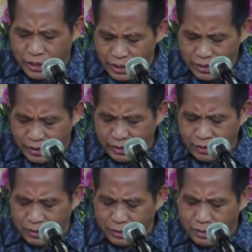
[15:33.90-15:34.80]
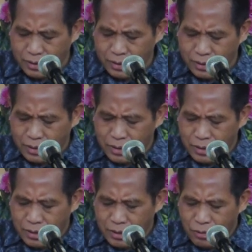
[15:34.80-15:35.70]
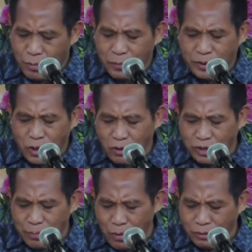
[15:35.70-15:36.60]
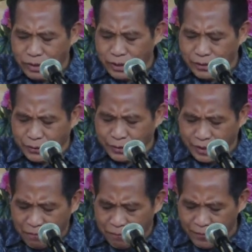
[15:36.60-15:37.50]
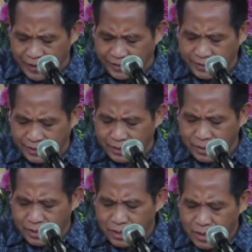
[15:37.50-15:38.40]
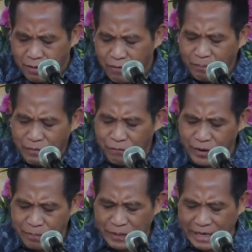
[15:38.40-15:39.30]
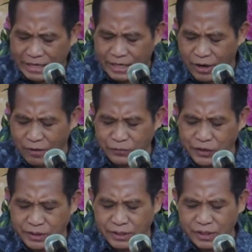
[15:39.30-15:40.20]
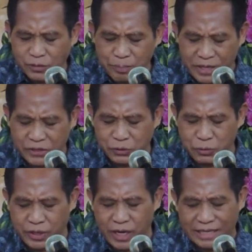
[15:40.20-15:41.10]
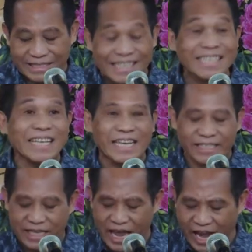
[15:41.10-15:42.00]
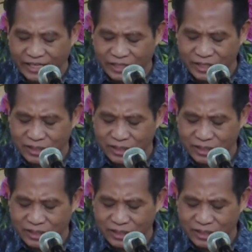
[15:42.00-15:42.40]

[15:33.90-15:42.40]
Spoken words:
Here, when we talked about the sufferings, from the very beginning of Jesus' ministry until its end,